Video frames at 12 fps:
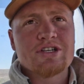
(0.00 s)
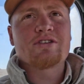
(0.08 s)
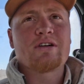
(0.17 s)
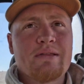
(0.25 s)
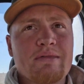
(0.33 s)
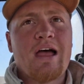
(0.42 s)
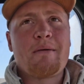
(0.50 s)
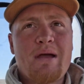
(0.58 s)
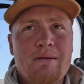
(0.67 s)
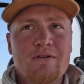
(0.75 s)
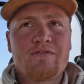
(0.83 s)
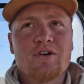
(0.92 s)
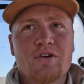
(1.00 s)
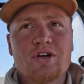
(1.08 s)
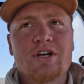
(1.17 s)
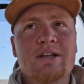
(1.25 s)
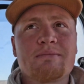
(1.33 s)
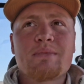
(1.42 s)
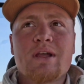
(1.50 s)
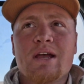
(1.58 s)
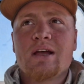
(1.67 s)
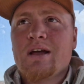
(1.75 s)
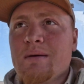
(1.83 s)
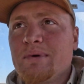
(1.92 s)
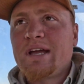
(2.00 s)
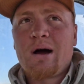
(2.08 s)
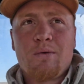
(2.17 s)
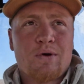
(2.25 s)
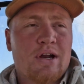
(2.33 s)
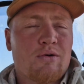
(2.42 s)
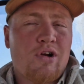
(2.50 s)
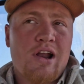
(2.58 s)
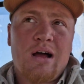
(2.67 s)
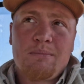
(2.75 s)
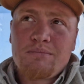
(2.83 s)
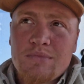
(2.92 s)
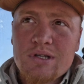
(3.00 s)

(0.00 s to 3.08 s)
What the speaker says: so that made me feel good. But yeah, we're gonna run up,